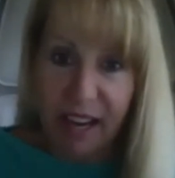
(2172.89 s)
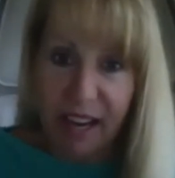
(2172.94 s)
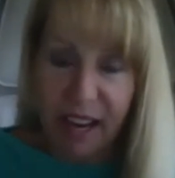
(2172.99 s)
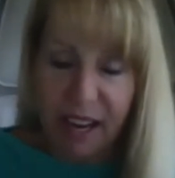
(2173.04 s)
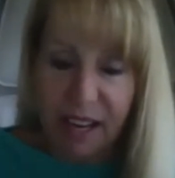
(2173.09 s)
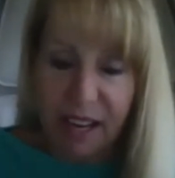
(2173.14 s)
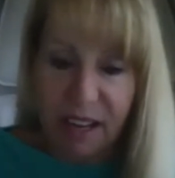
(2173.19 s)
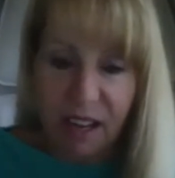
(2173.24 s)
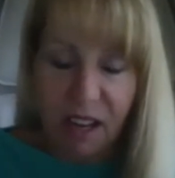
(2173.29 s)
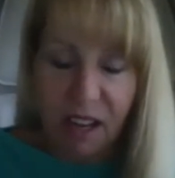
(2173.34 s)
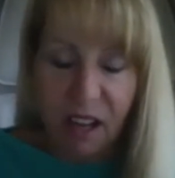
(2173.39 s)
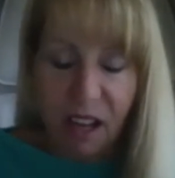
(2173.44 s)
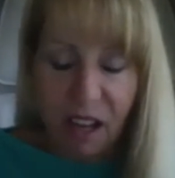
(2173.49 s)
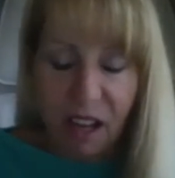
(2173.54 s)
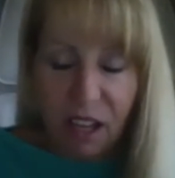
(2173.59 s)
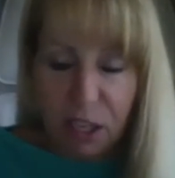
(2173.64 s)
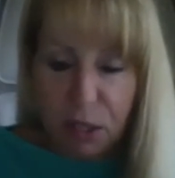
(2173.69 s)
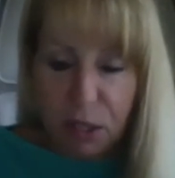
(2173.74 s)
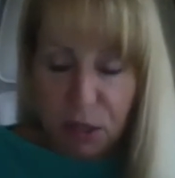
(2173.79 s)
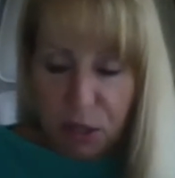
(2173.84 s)
And
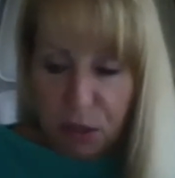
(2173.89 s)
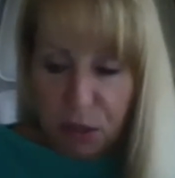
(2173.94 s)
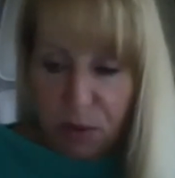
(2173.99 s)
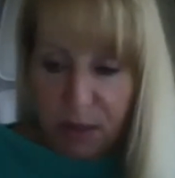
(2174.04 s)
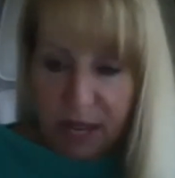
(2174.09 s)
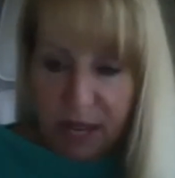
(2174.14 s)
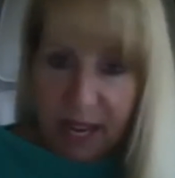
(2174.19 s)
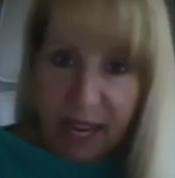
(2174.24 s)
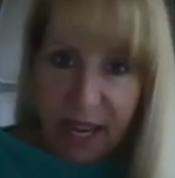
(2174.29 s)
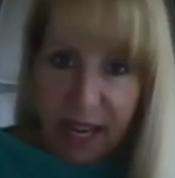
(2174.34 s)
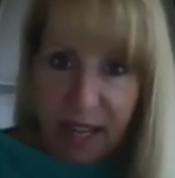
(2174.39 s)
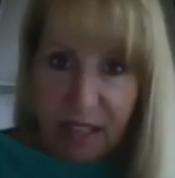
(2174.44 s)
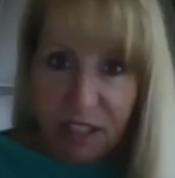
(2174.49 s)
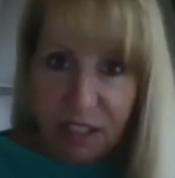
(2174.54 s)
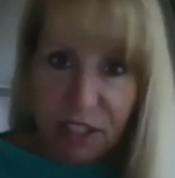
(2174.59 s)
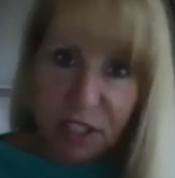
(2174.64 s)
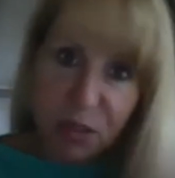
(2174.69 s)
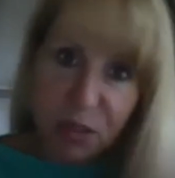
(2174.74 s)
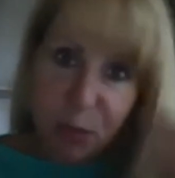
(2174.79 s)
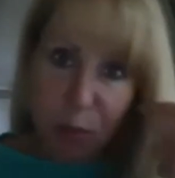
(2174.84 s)
you, you can't
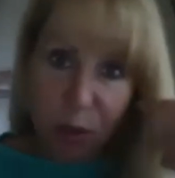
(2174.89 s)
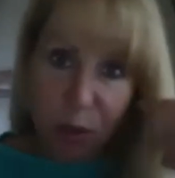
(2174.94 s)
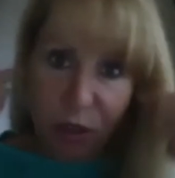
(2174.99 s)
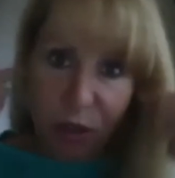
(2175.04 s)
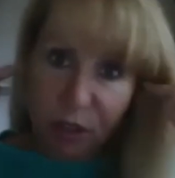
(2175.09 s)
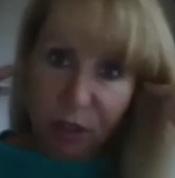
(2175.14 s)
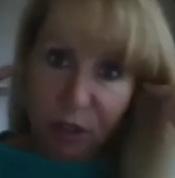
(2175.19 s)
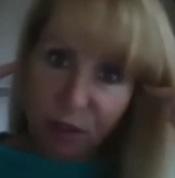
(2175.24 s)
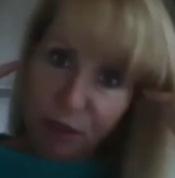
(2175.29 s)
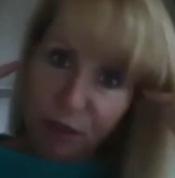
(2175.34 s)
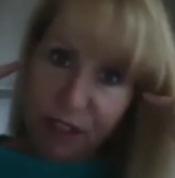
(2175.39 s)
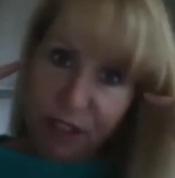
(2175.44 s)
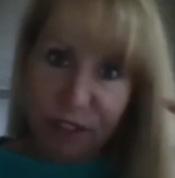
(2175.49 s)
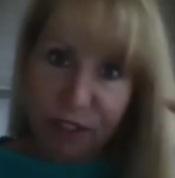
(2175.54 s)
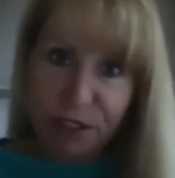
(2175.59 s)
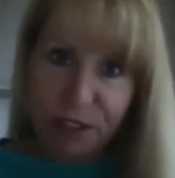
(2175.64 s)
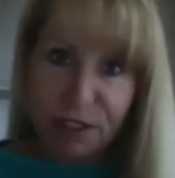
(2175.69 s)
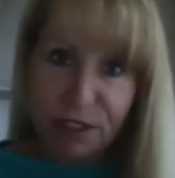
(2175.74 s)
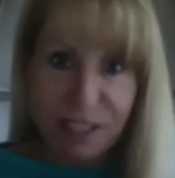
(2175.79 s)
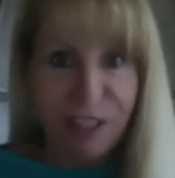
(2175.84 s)
just put your
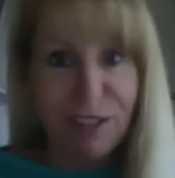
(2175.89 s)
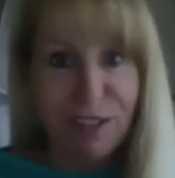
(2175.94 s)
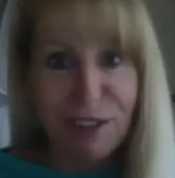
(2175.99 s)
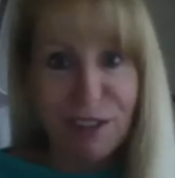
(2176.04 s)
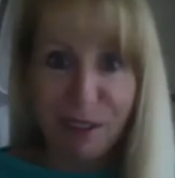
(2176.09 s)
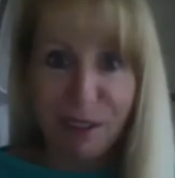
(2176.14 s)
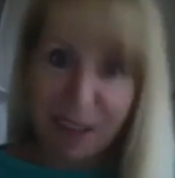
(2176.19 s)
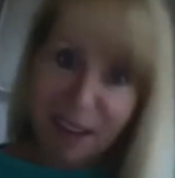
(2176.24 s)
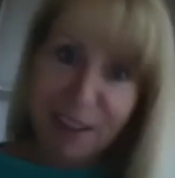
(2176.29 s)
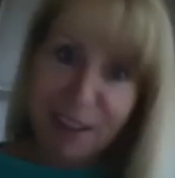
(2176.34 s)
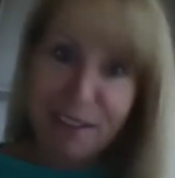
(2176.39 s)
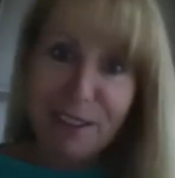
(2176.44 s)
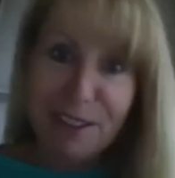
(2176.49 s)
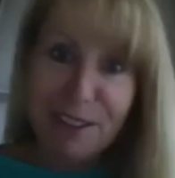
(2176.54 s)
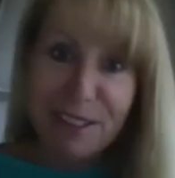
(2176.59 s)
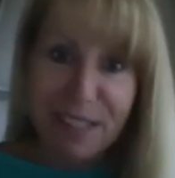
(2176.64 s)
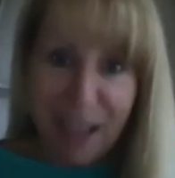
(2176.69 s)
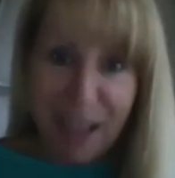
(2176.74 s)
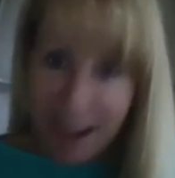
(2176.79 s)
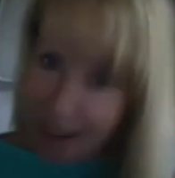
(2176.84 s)
fingers in your
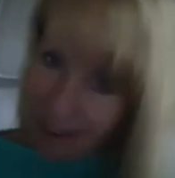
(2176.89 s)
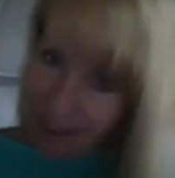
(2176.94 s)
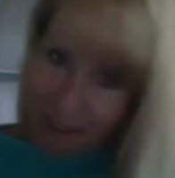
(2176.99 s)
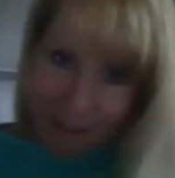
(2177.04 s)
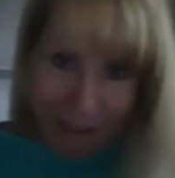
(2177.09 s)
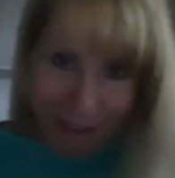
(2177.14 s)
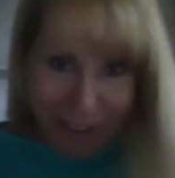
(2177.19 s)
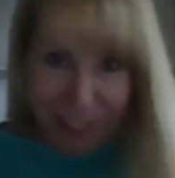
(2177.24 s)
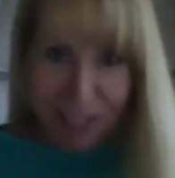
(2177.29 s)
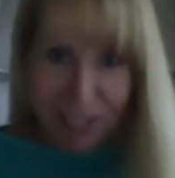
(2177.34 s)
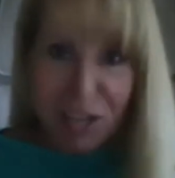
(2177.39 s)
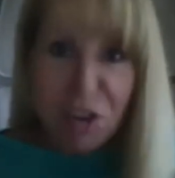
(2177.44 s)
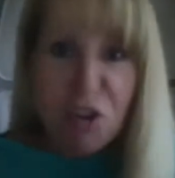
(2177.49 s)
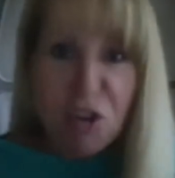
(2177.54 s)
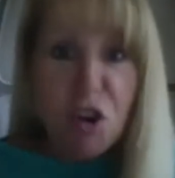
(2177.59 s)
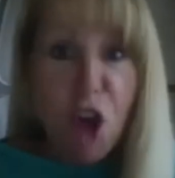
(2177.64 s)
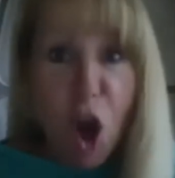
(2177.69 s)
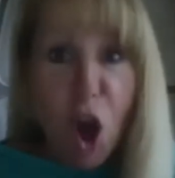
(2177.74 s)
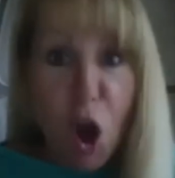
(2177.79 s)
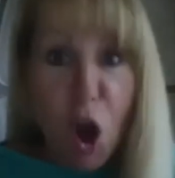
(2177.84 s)
ears and just
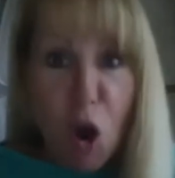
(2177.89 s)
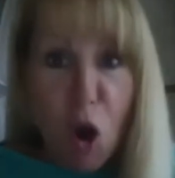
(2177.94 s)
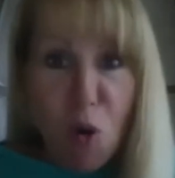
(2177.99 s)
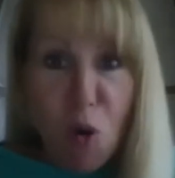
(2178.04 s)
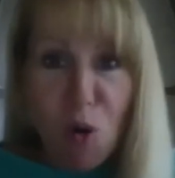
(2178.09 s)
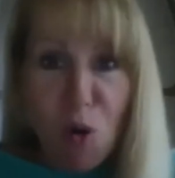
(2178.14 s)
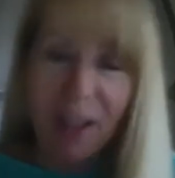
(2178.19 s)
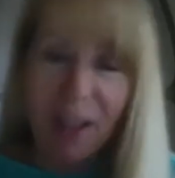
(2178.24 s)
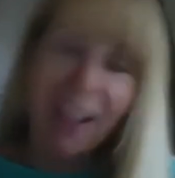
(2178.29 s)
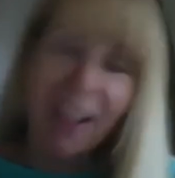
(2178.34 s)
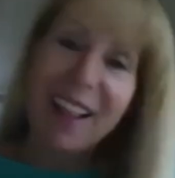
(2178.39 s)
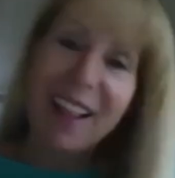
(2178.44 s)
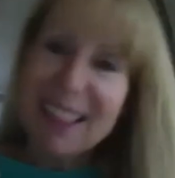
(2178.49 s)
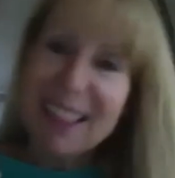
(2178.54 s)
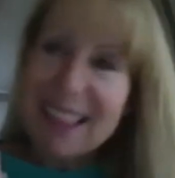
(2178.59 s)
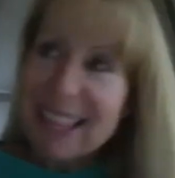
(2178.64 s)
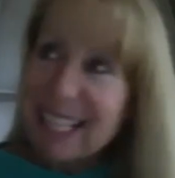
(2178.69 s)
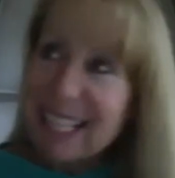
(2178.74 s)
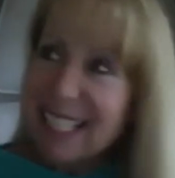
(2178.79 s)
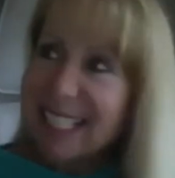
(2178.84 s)
no
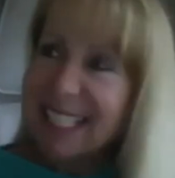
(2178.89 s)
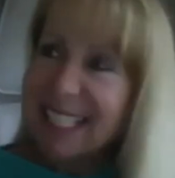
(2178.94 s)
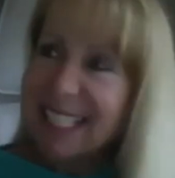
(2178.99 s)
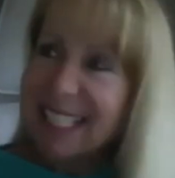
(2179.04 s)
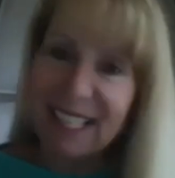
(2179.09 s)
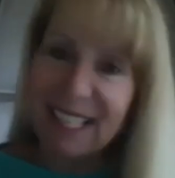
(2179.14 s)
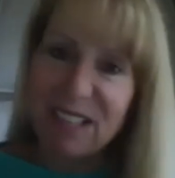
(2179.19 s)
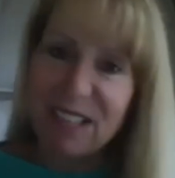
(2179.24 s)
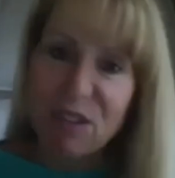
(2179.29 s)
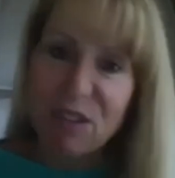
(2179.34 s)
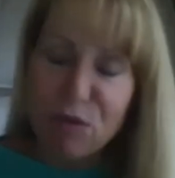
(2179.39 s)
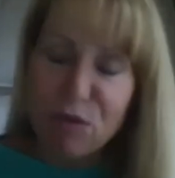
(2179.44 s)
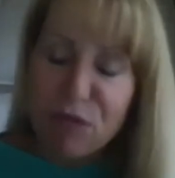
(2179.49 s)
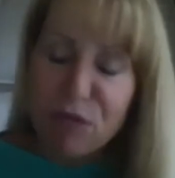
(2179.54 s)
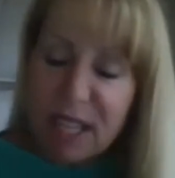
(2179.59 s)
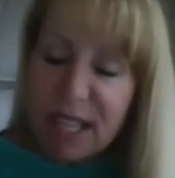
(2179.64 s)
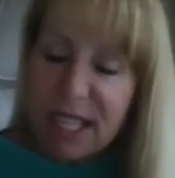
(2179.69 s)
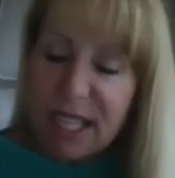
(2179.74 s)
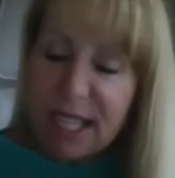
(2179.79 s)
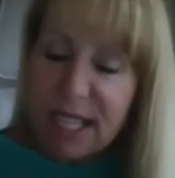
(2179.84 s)
listen
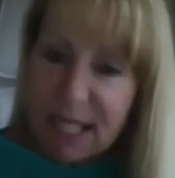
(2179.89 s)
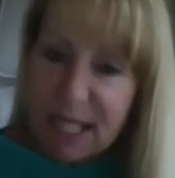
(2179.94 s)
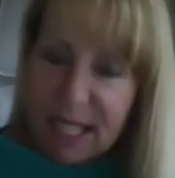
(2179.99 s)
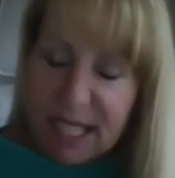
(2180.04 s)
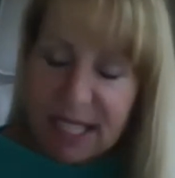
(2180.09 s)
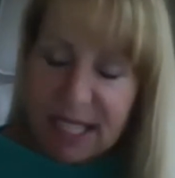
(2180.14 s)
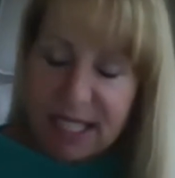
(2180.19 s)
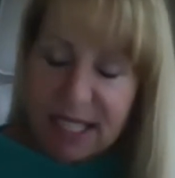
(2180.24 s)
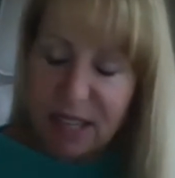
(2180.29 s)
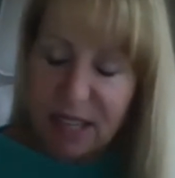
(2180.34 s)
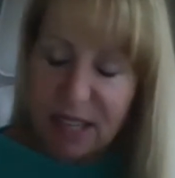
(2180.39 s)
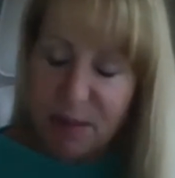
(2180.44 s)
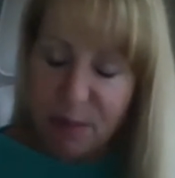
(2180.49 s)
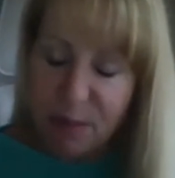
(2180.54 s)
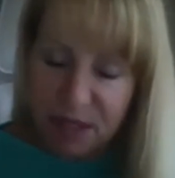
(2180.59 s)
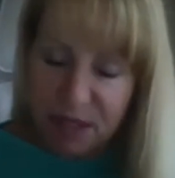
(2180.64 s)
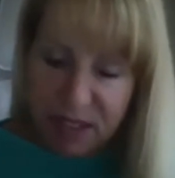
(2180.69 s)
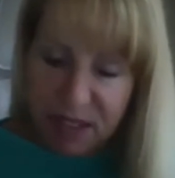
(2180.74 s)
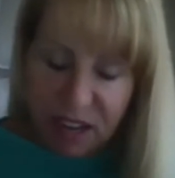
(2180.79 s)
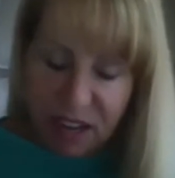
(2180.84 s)
really listen but
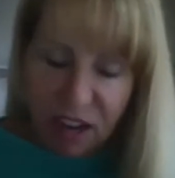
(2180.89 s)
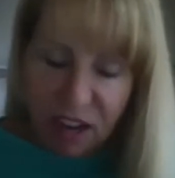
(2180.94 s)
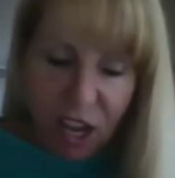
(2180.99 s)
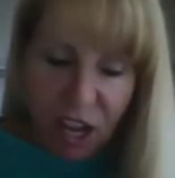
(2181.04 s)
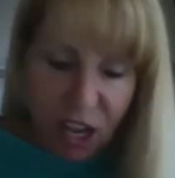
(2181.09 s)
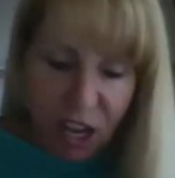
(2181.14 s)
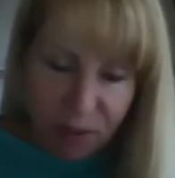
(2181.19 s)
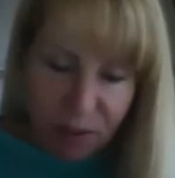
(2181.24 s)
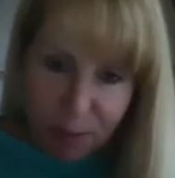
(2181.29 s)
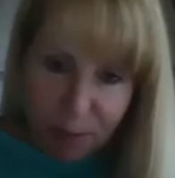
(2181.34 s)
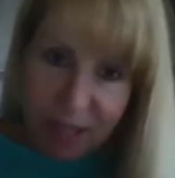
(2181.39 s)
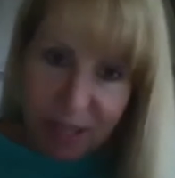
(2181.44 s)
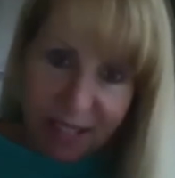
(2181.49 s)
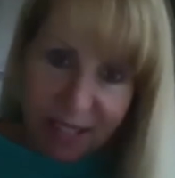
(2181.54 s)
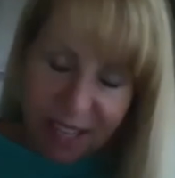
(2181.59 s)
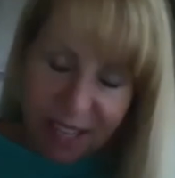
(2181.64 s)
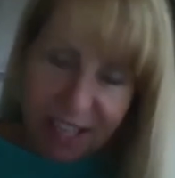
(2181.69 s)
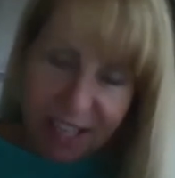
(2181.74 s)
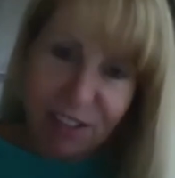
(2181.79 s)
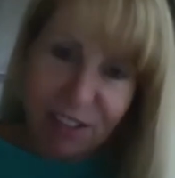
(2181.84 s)
then but
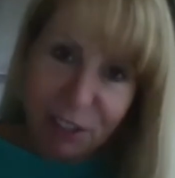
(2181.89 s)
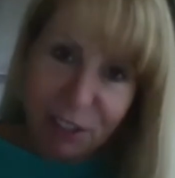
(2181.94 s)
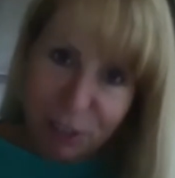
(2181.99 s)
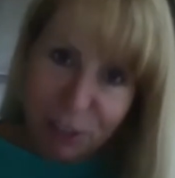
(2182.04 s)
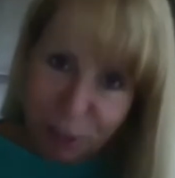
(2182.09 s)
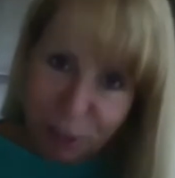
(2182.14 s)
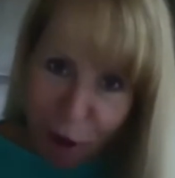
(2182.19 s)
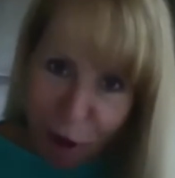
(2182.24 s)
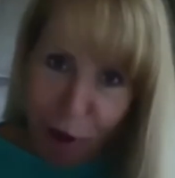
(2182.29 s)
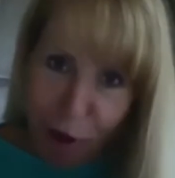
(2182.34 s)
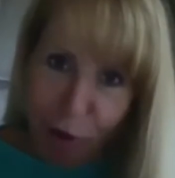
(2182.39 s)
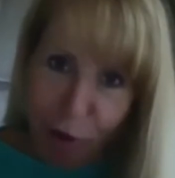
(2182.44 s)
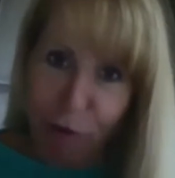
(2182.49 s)
then solve